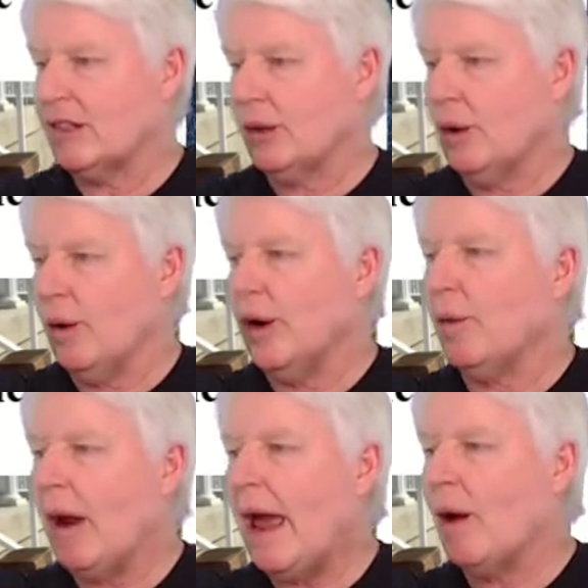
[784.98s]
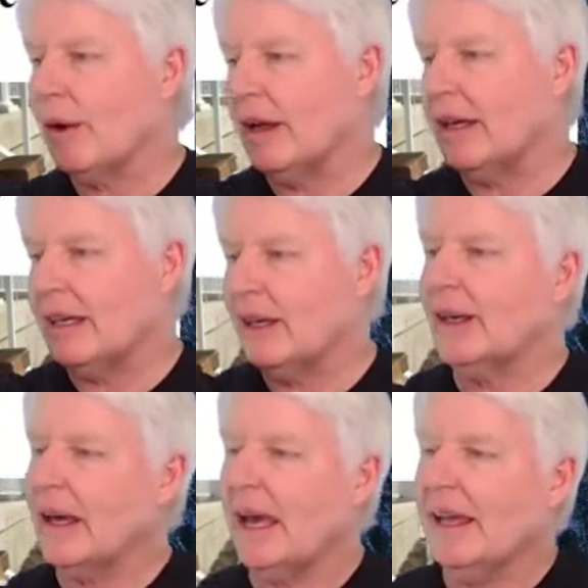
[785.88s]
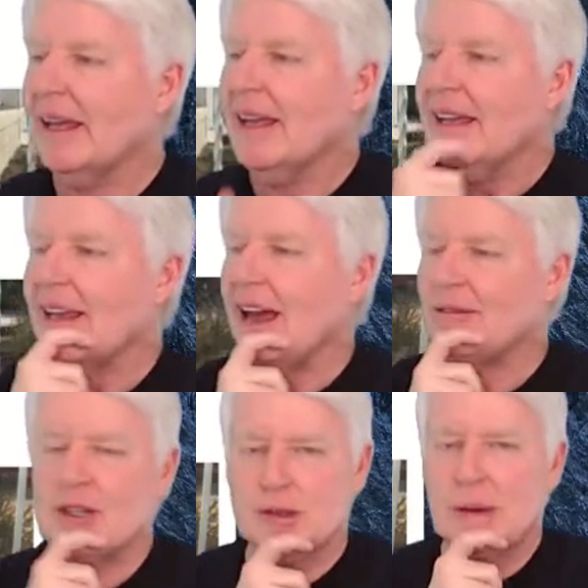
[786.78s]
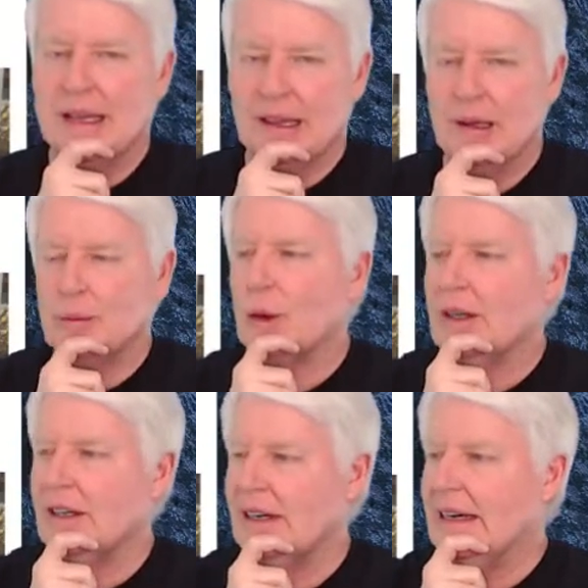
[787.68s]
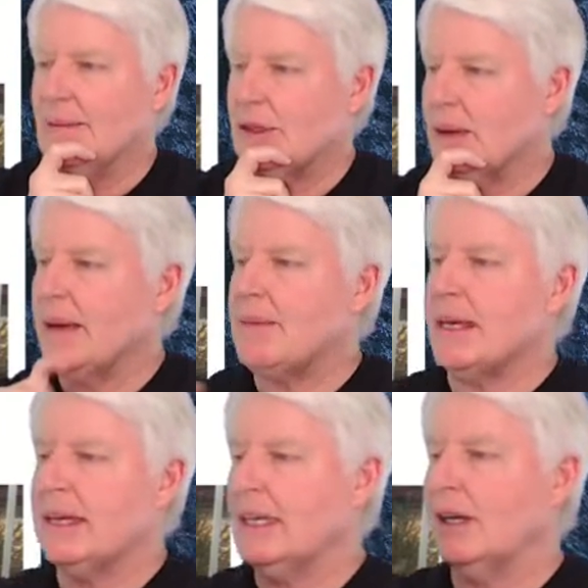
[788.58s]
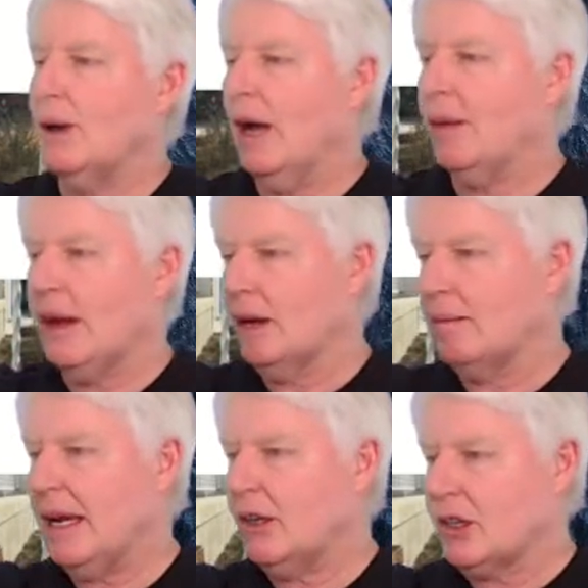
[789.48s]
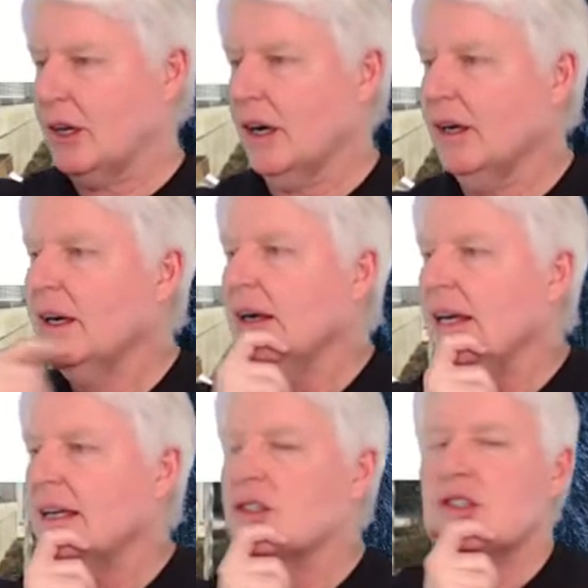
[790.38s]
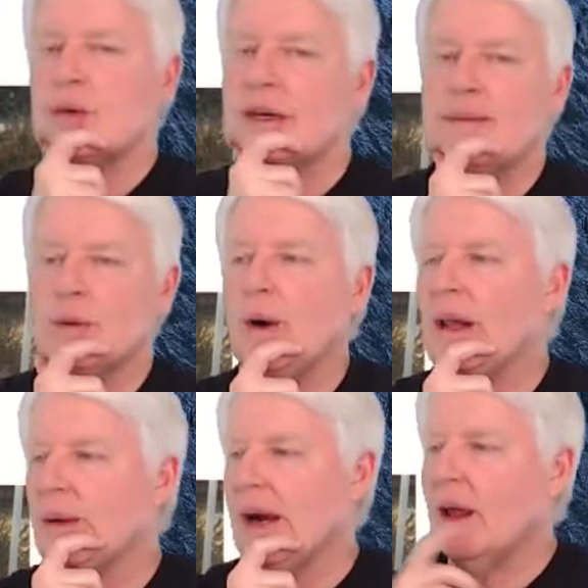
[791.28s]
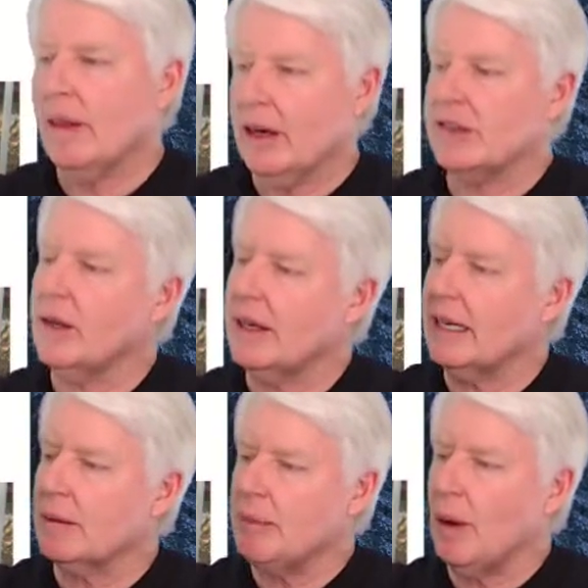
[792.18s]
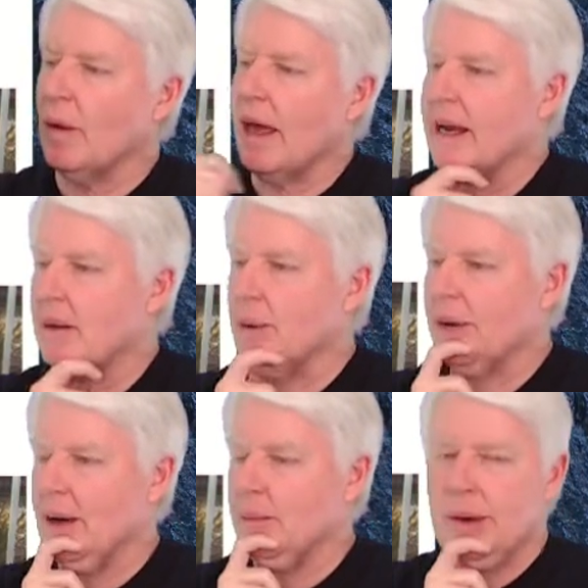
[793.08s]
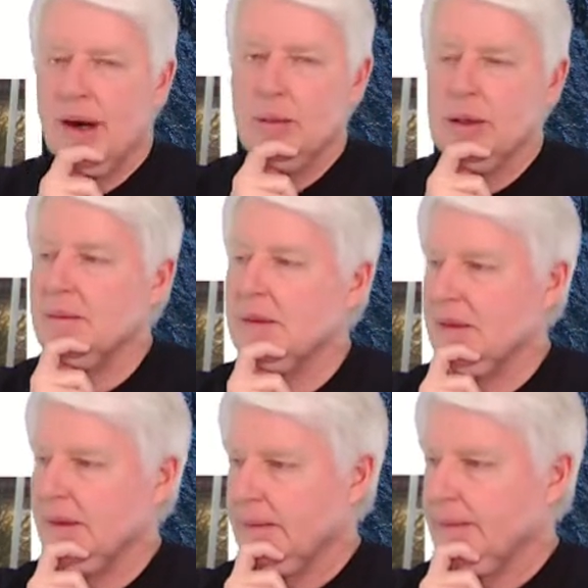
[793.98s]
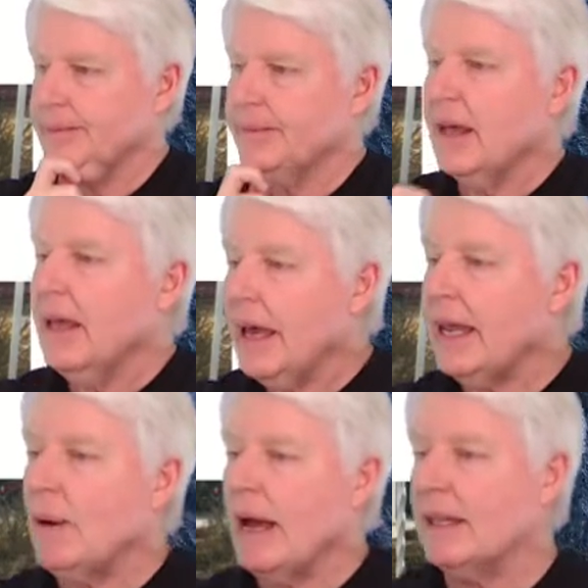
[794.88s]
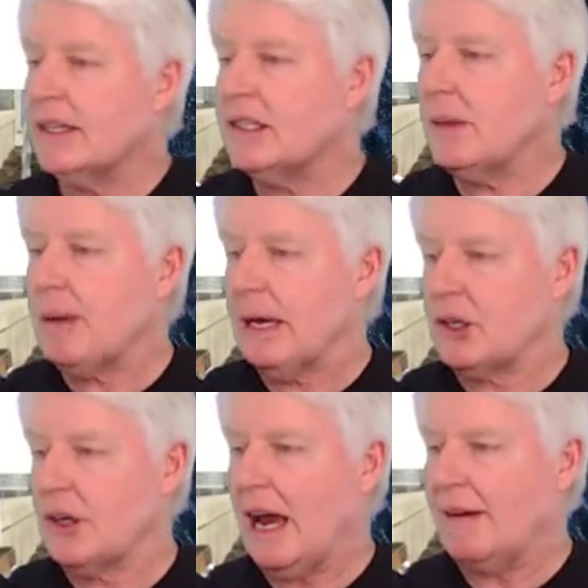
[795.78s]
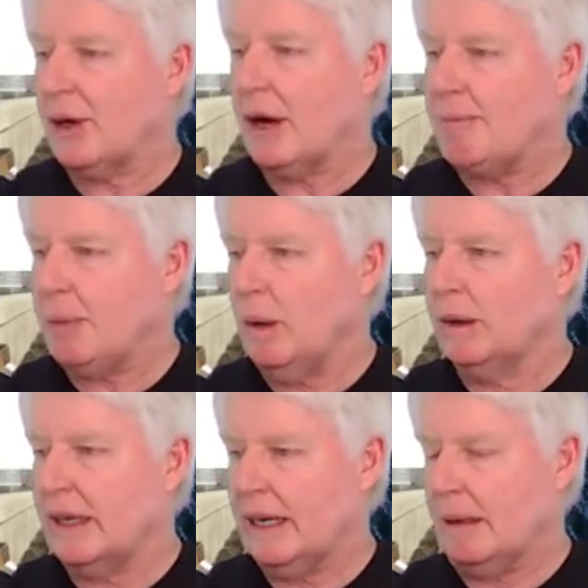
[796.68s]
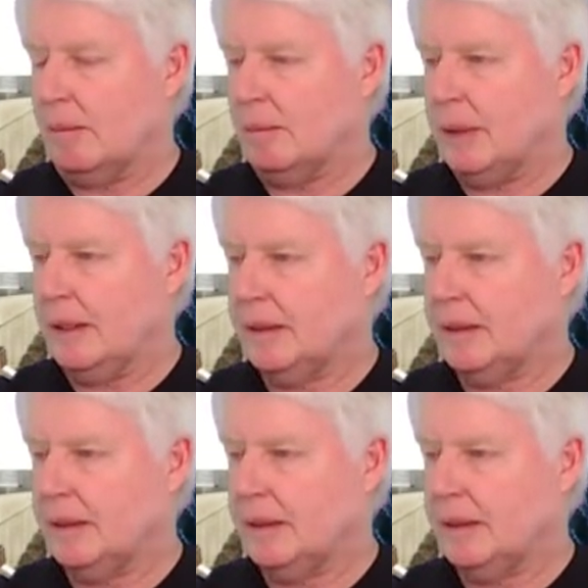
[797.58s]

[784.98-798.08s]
has grown around it, you're going to have to spend a little more time. So maybe you need to go out there and make sure it's trimmed well around there so that you can pull that up without problems. Anyway, this is a picture after I pulled it up.